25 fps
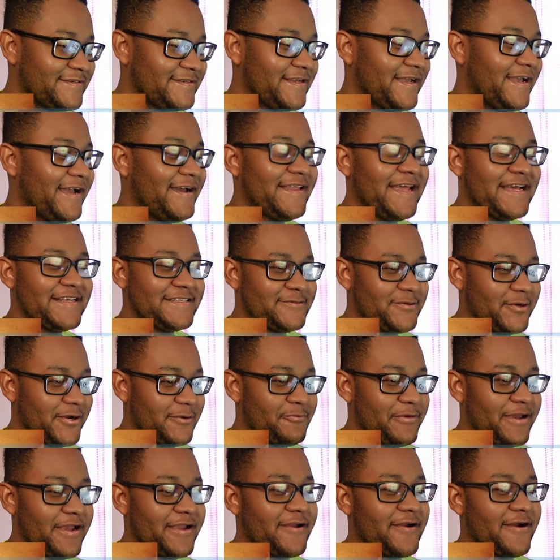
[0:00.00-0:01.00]
Yeah, that's Troy
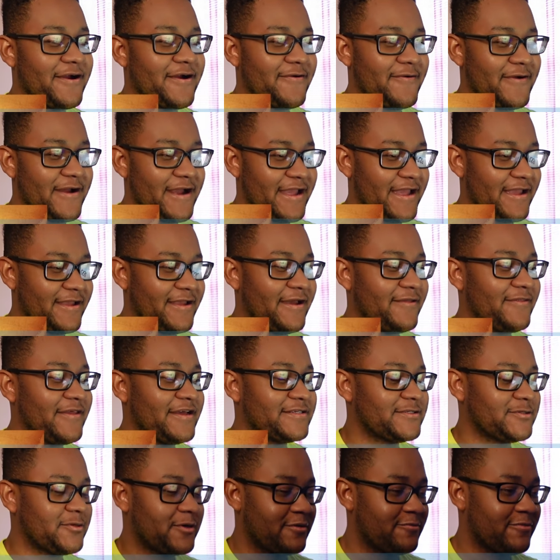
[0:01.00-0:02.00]
Baker, all right. Yeah,
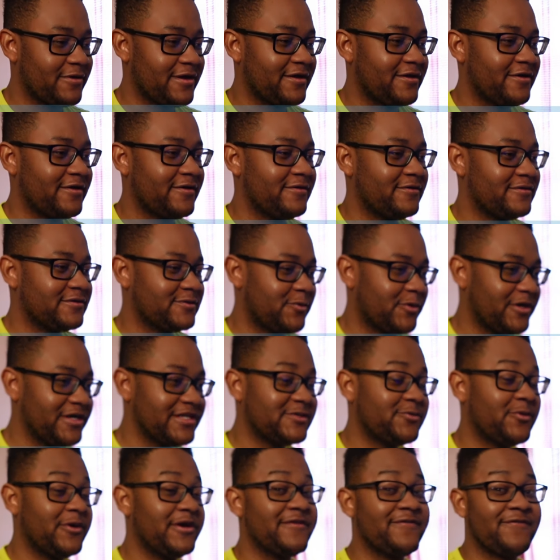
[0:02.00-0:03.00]
that's Troy Baker.
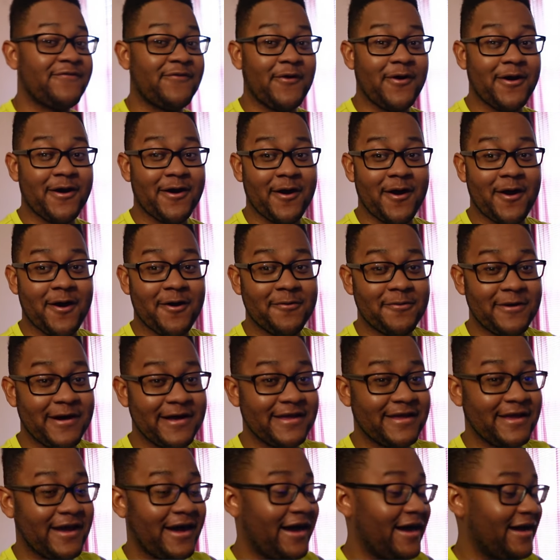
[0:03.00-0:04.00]
2024, oh
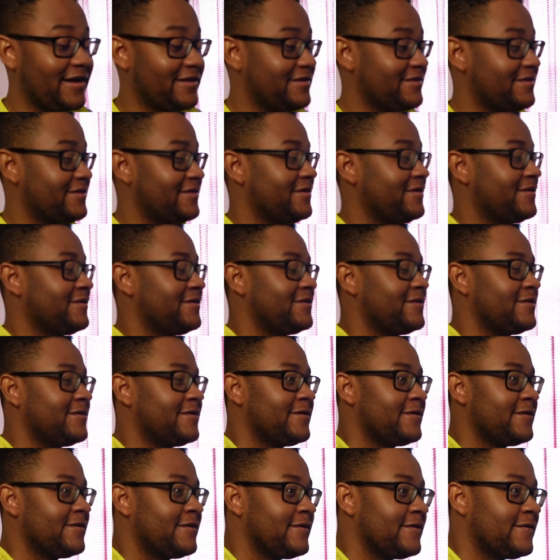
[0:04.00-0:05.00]
my God.
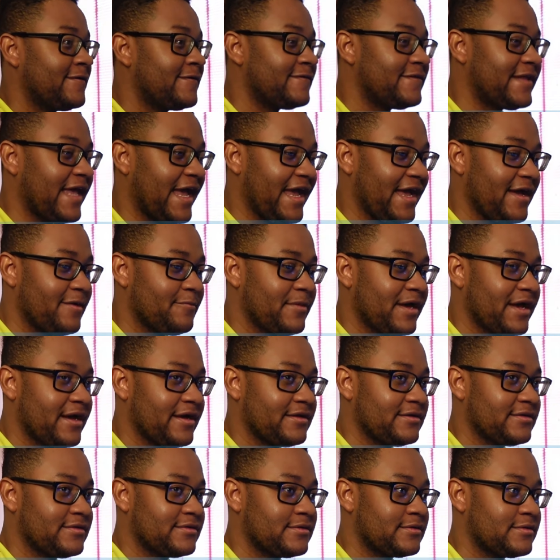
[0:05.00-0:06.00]
Damn,
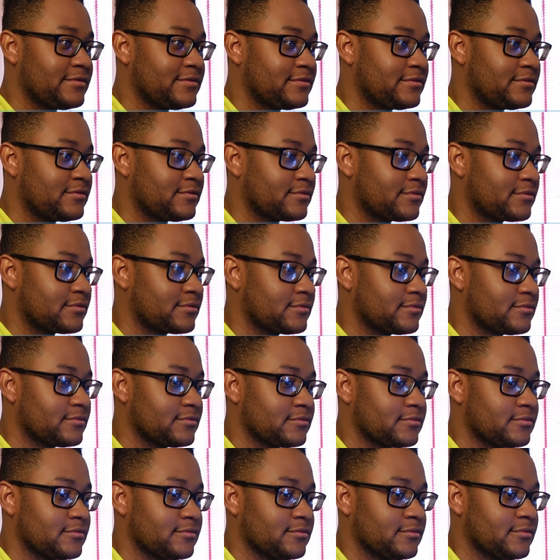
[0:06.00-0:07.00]
man.
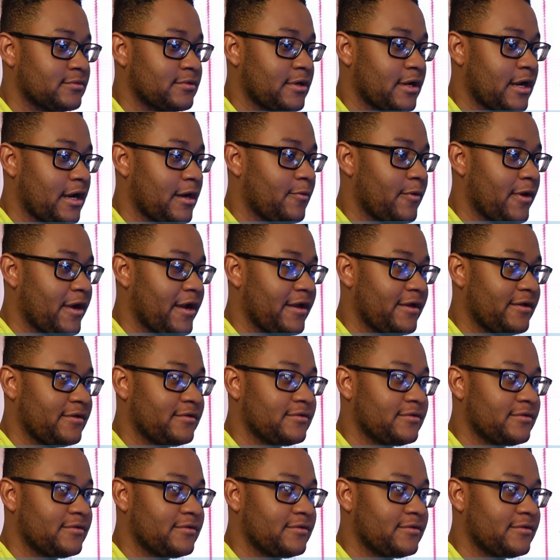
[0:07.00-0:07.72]
All right.